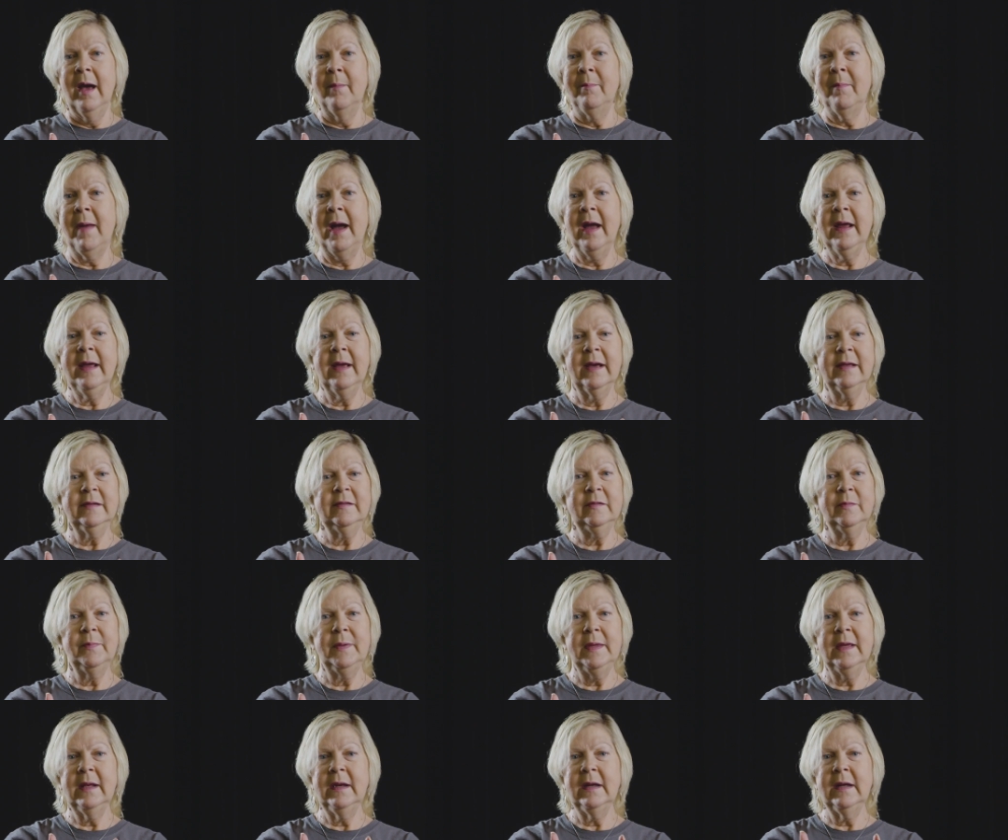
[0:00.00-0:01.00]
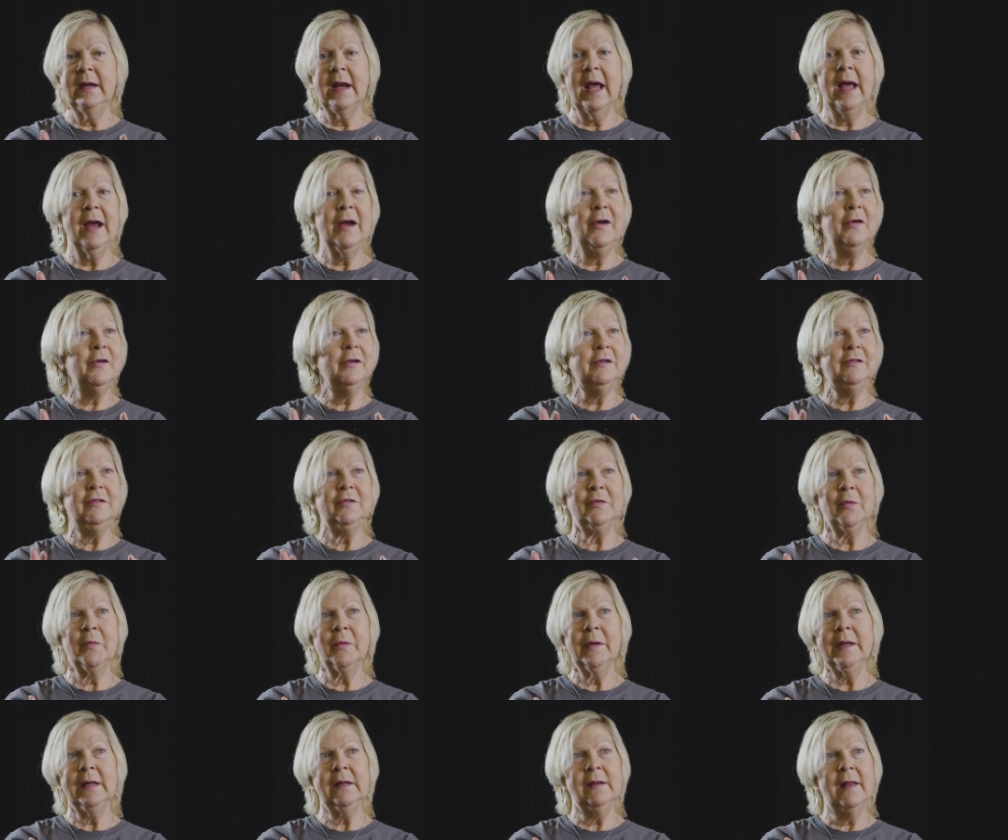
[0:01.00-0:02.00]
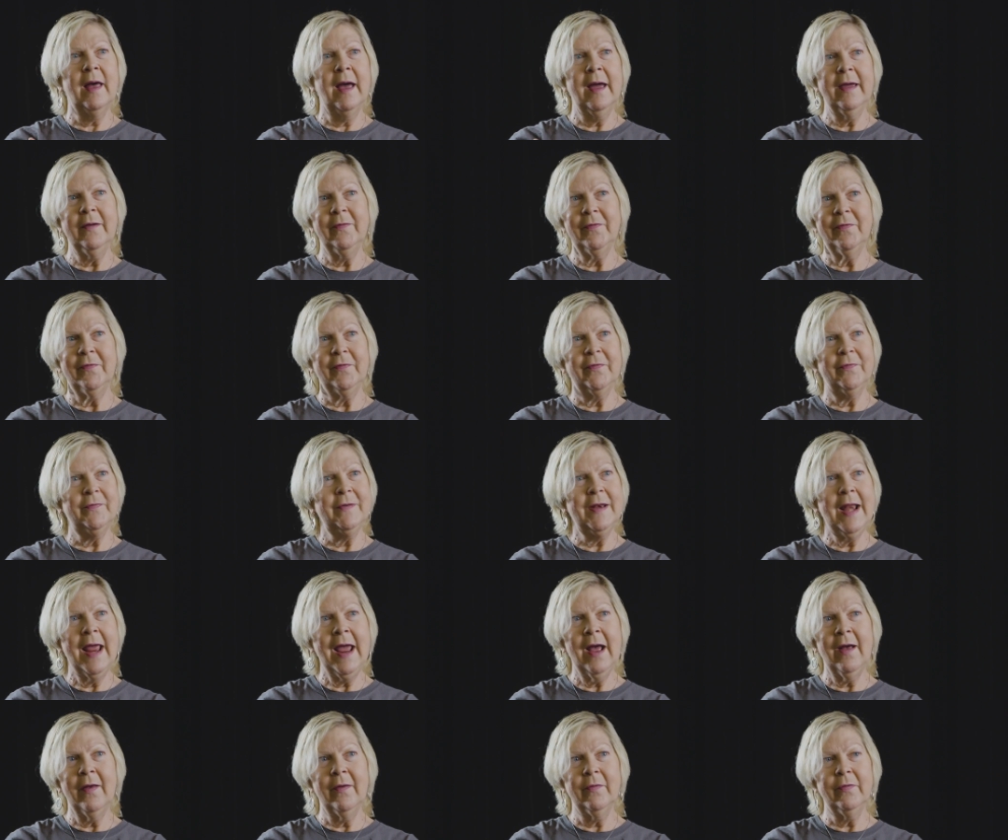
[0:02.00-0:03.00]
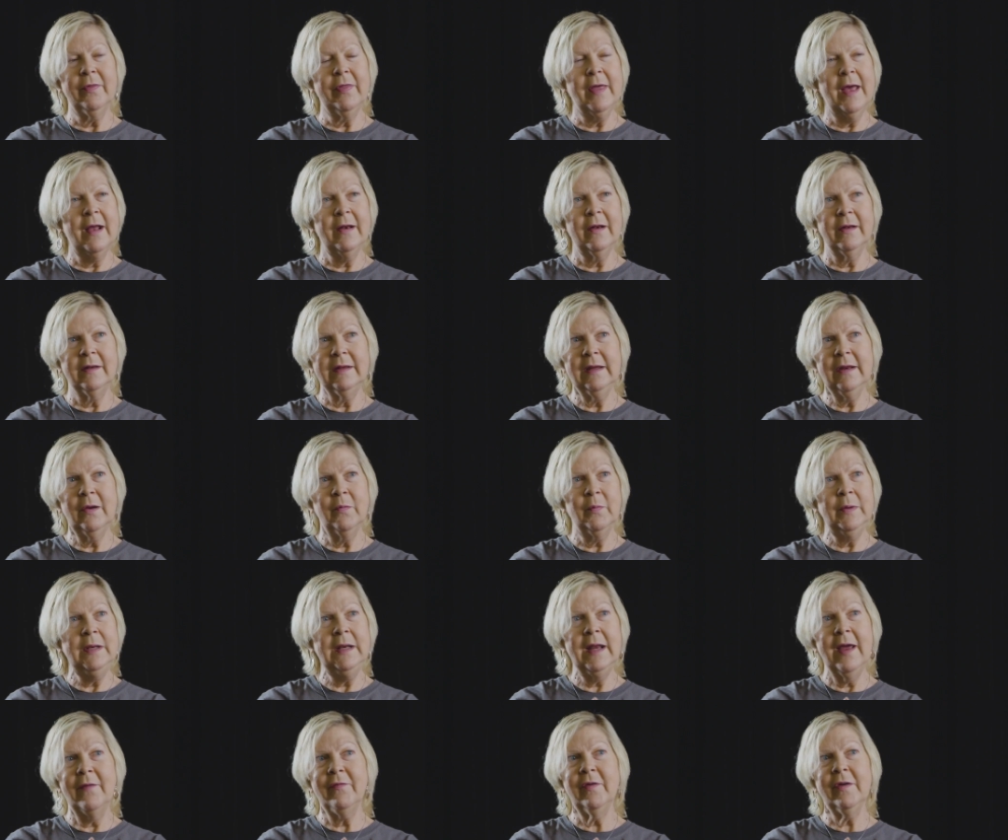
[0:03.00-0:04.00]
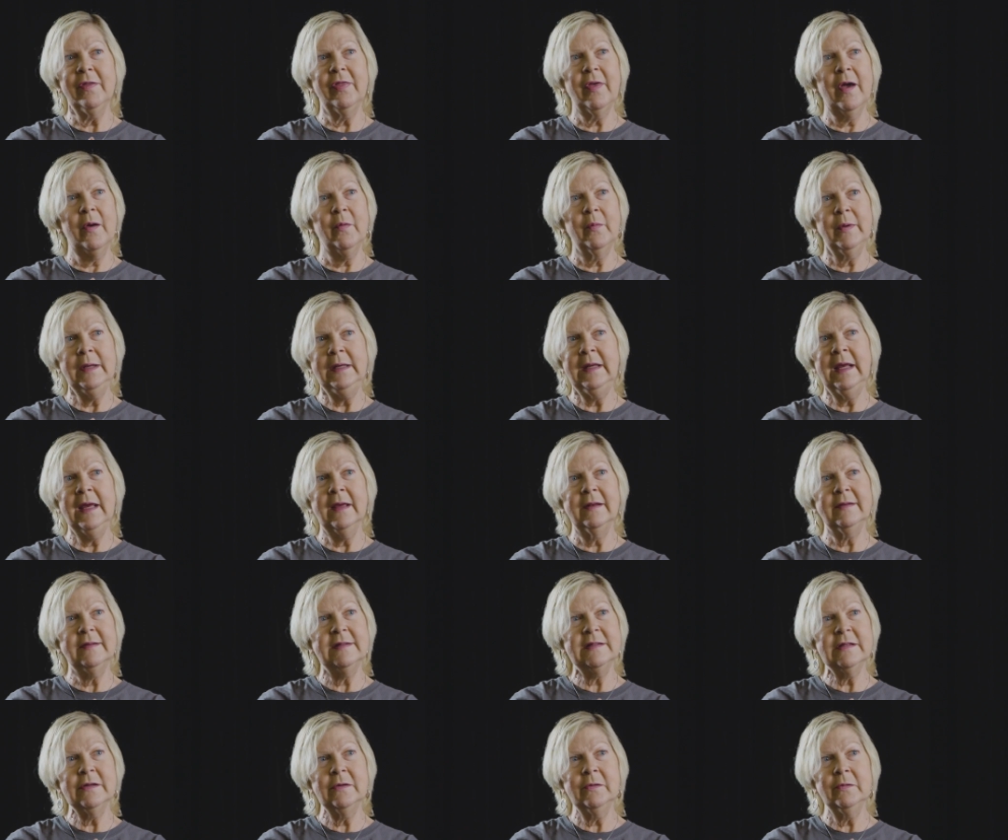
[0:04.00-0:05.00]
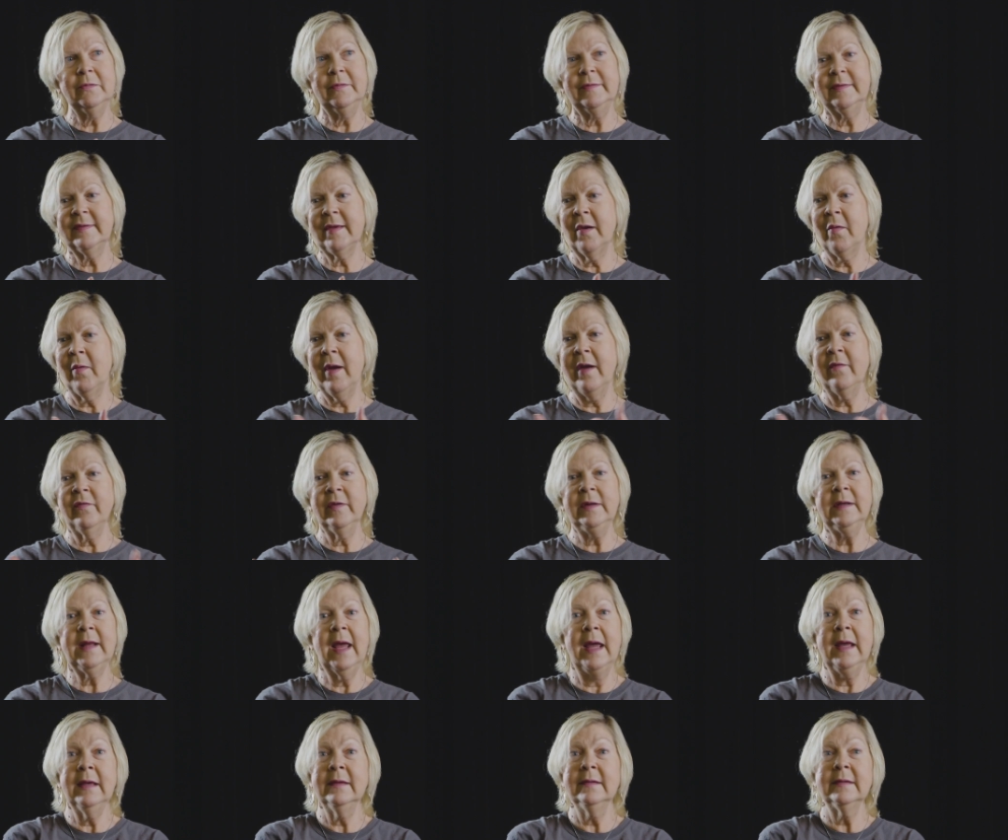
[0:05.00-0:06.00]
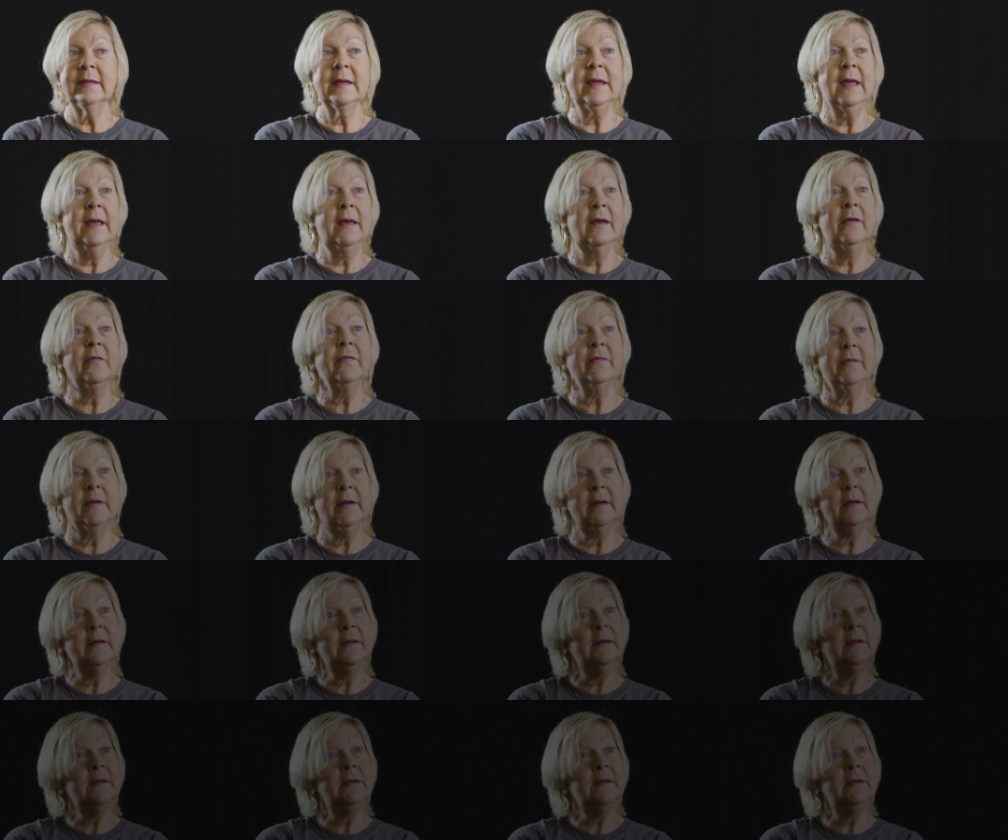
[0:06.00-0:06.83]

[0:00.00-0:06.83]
My husband and I are enjoying life now that, we never thought we'd get to. So every day is a gift.